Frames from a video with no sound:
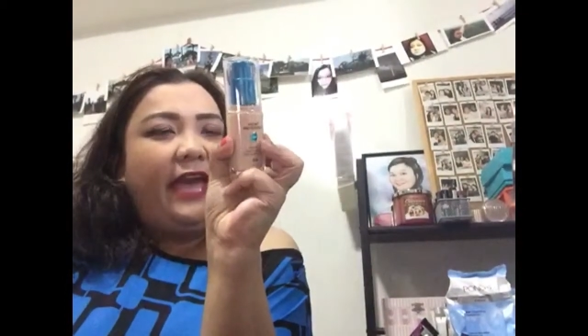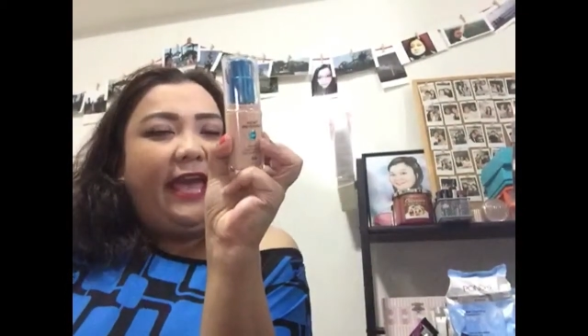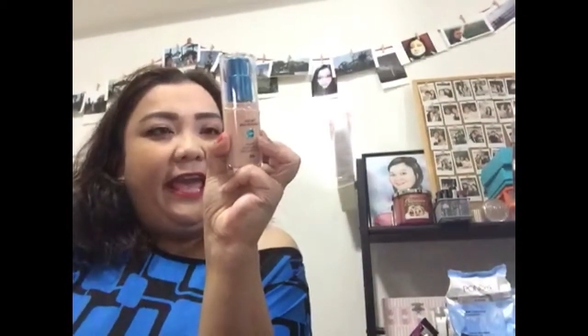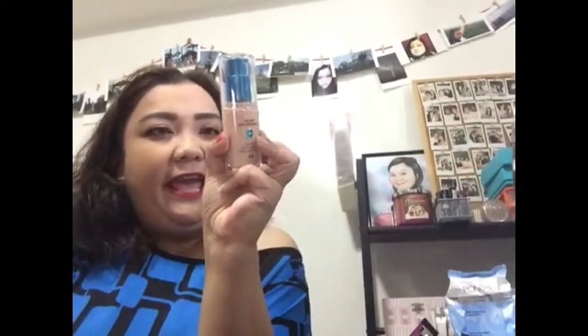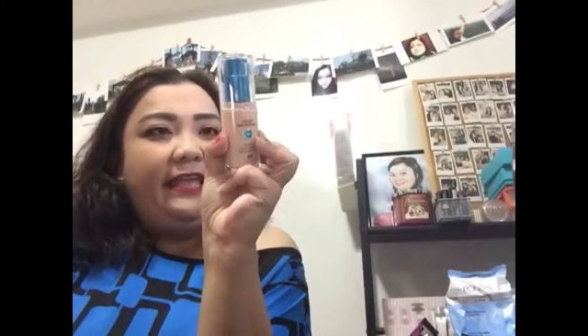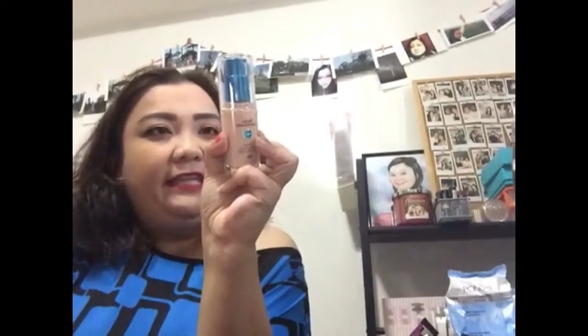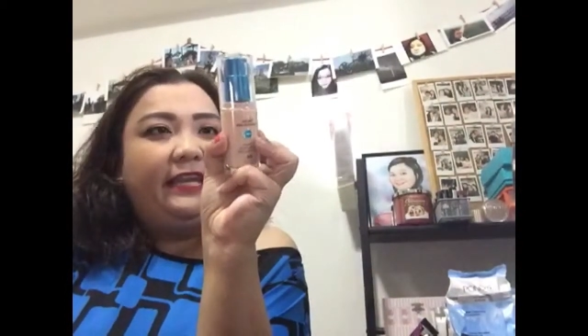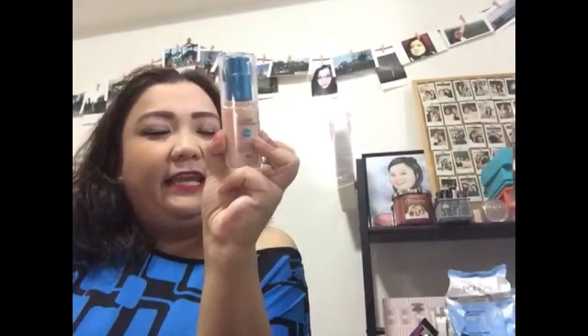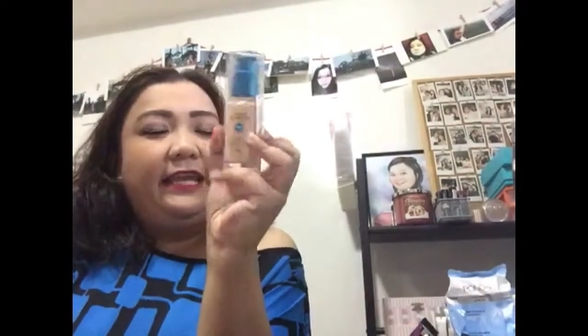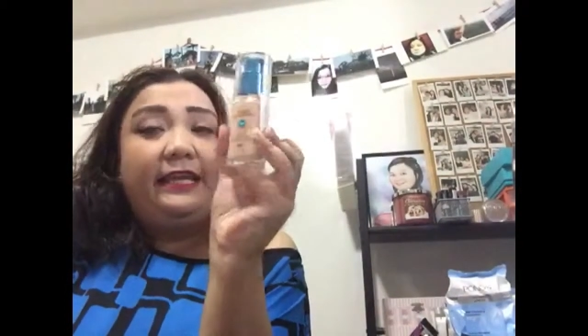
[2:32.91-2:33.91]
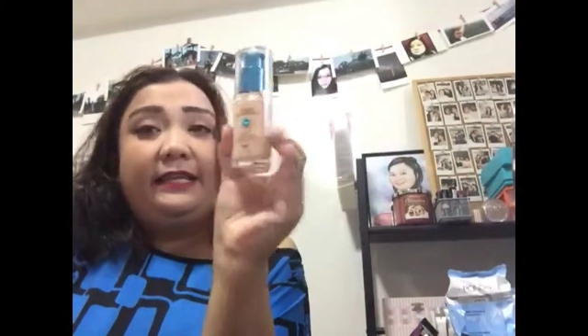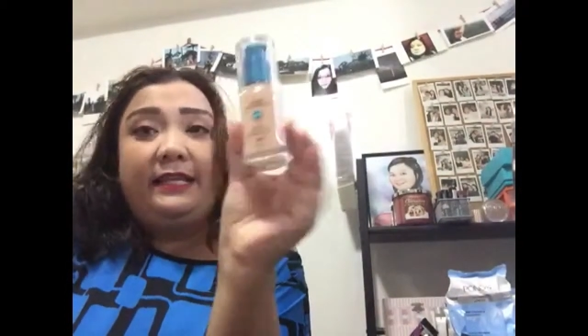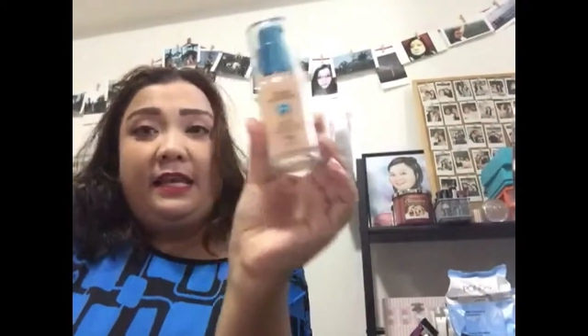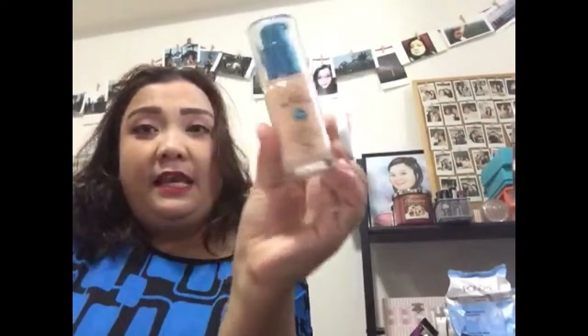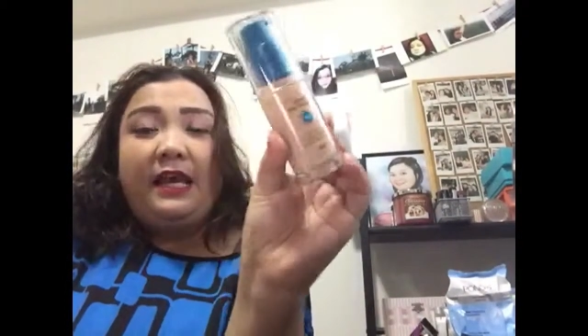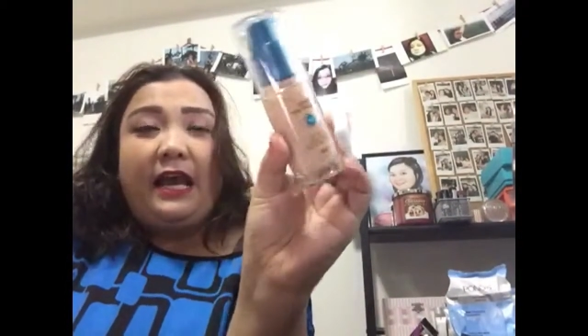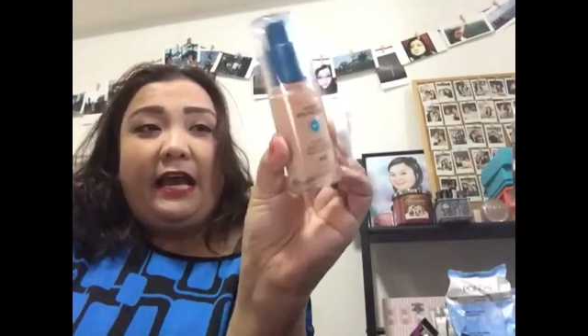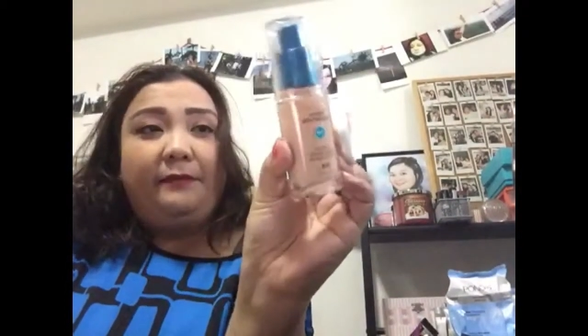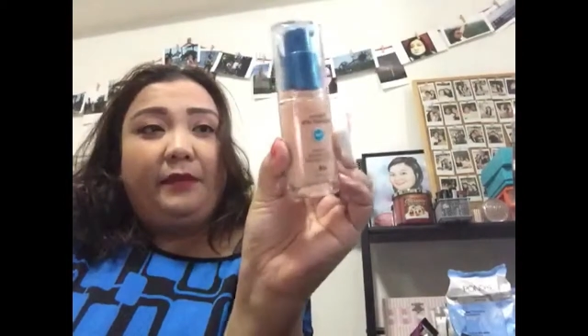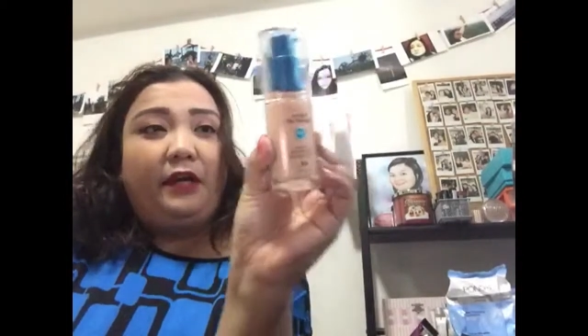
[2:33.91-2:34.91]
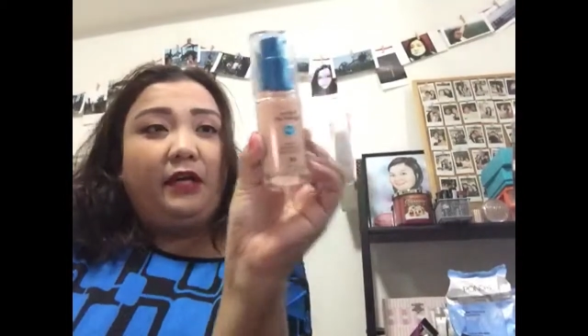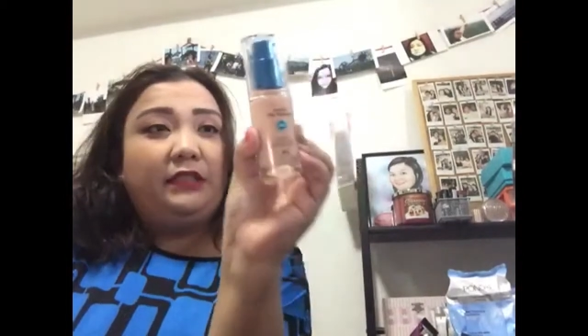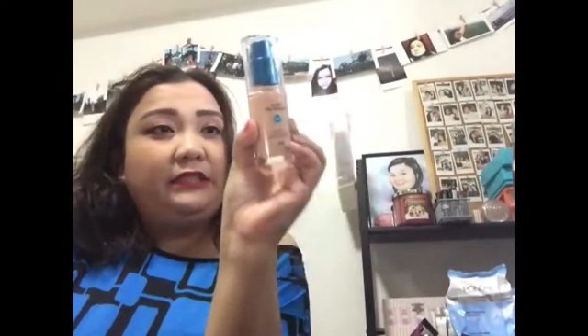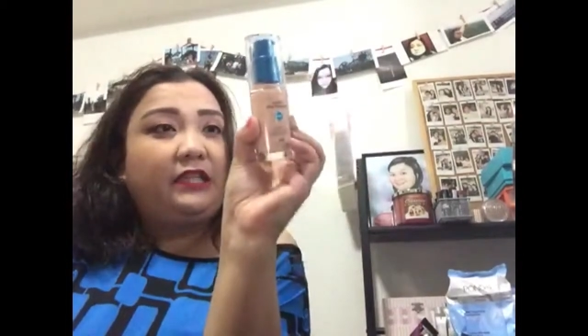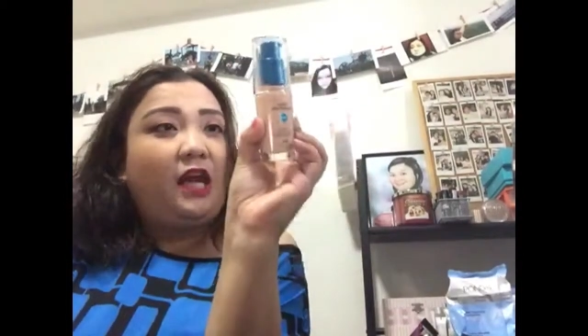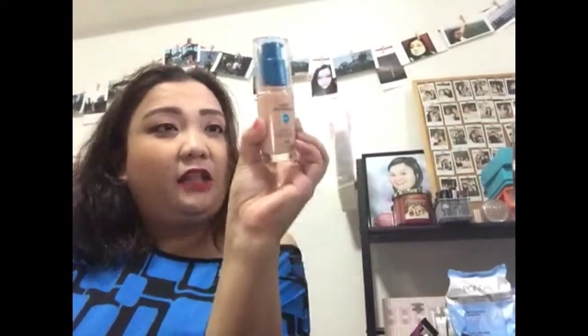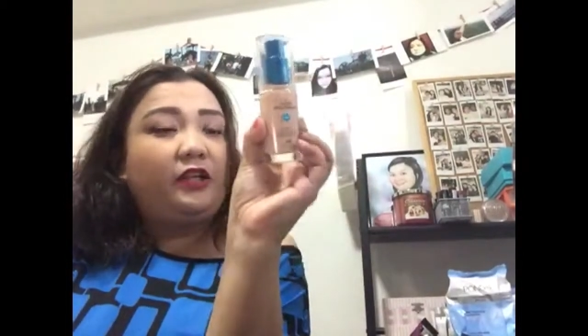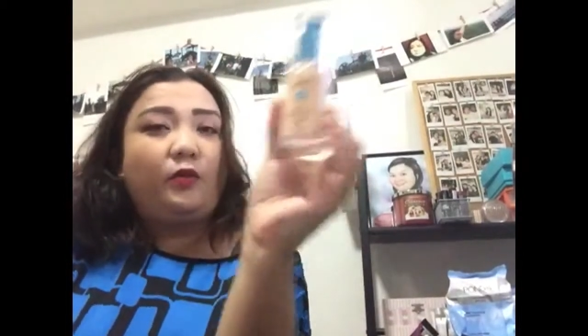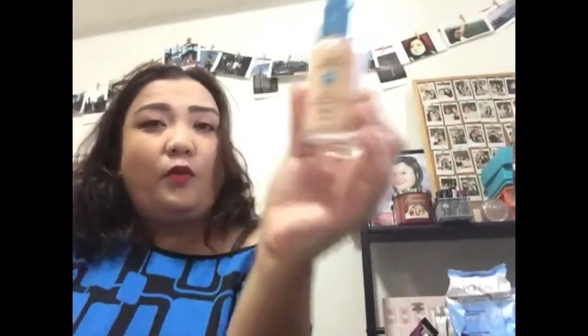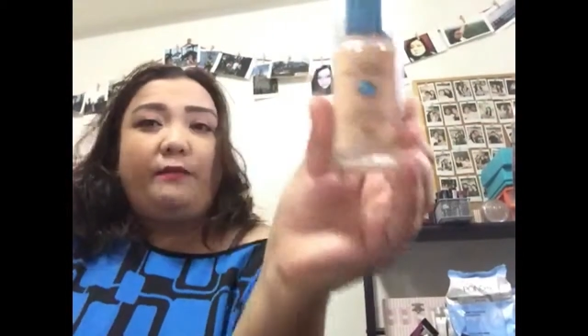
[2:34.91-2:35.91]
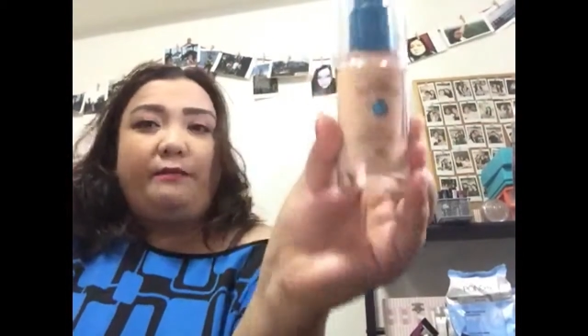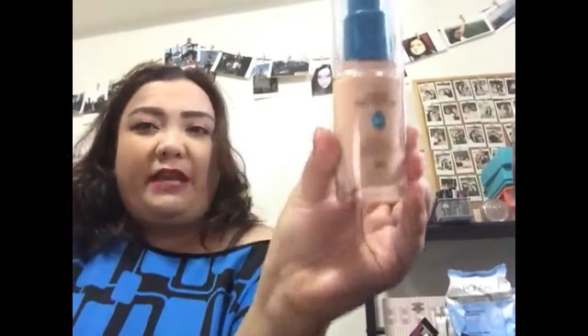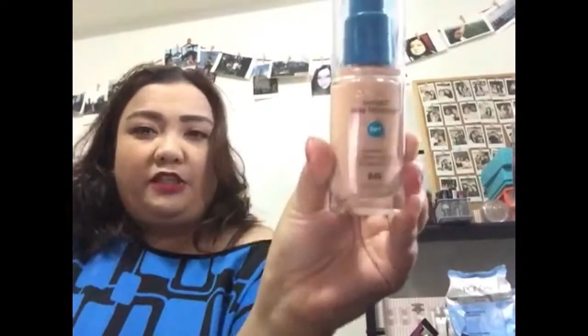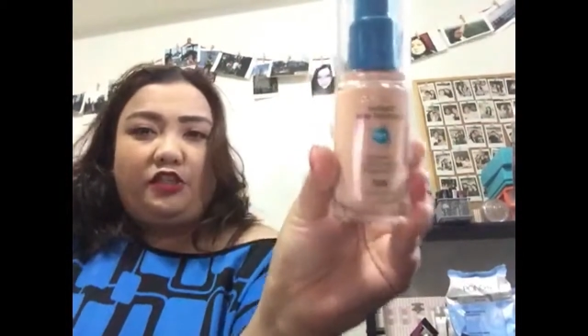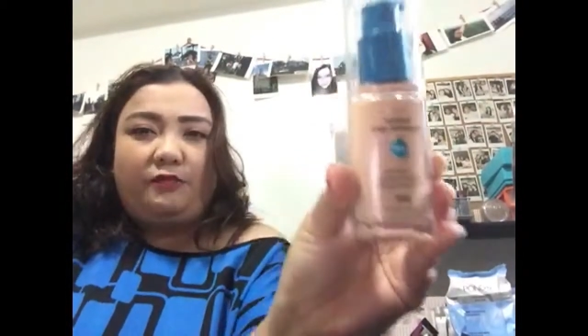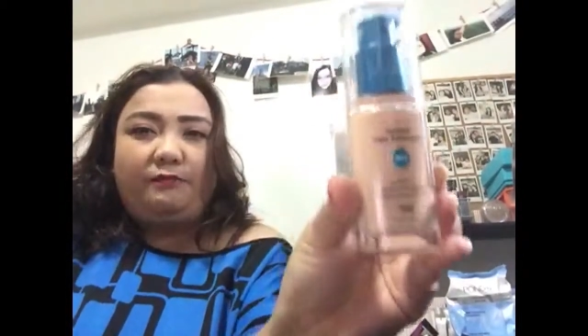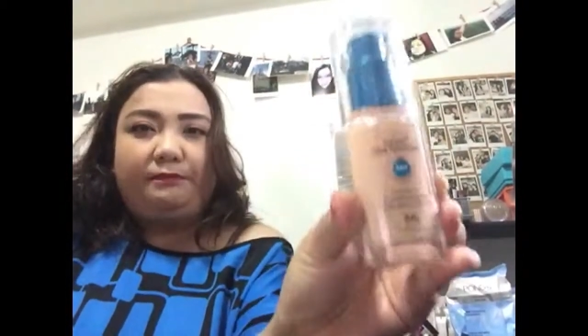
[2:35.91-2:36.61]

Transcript: and I'm on the color warm beige.